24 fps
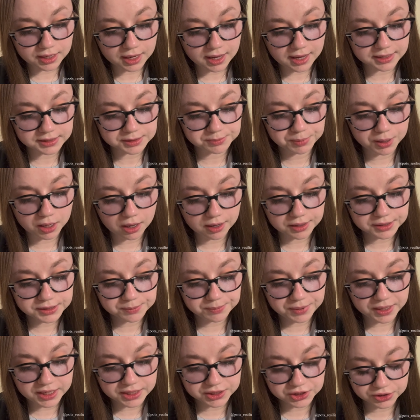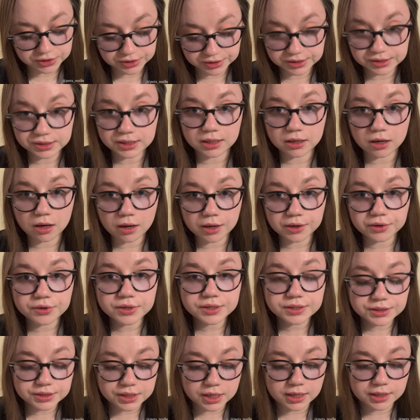as POTS patients need
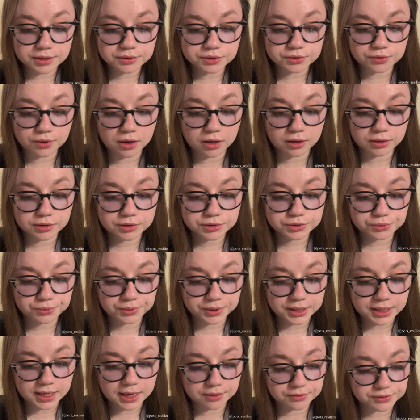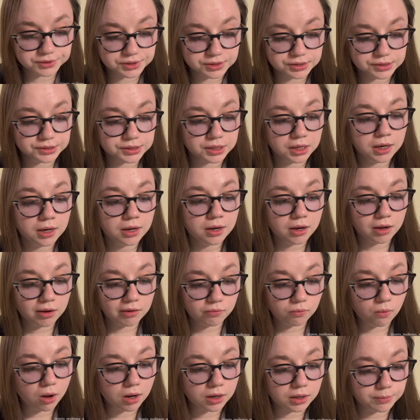110 to 120 ounces of
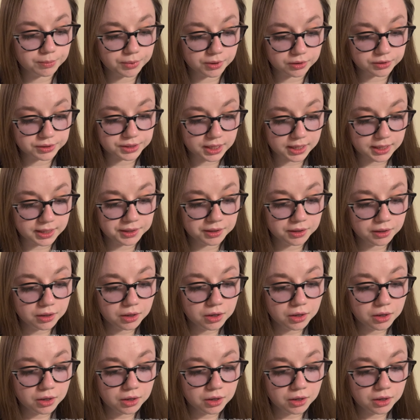water per day.